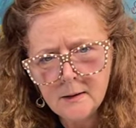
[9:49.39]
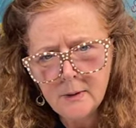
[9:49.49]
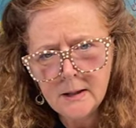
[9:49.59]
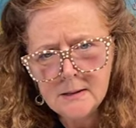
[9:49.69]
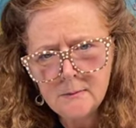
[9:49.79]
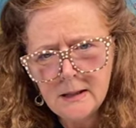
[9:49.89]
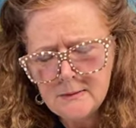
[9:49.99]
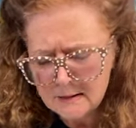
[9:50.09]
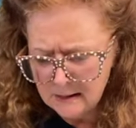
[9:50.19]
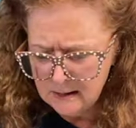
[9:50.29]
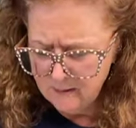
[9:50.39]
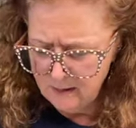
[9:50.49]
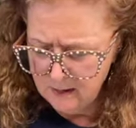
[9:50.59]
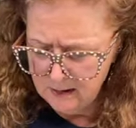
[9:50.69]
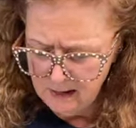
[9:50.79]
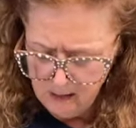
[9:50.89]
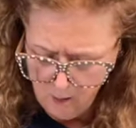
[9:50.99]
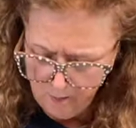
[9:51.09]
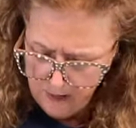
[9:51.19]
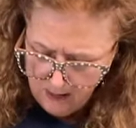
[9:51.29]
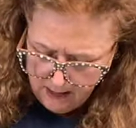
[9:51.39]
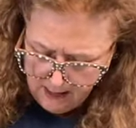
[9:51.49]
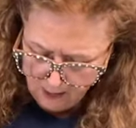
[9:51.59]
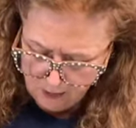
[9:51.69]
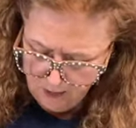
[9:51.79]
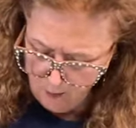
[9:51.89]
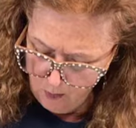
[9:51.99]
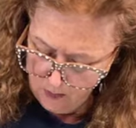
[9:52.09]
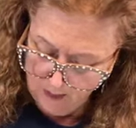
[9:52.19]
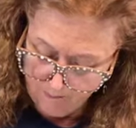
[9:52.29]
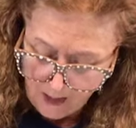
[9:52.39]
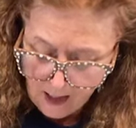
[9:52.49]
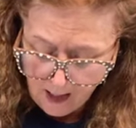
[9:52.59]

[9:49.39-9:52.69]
a little bit because sometimes it's easy for you to see how I'm actually working.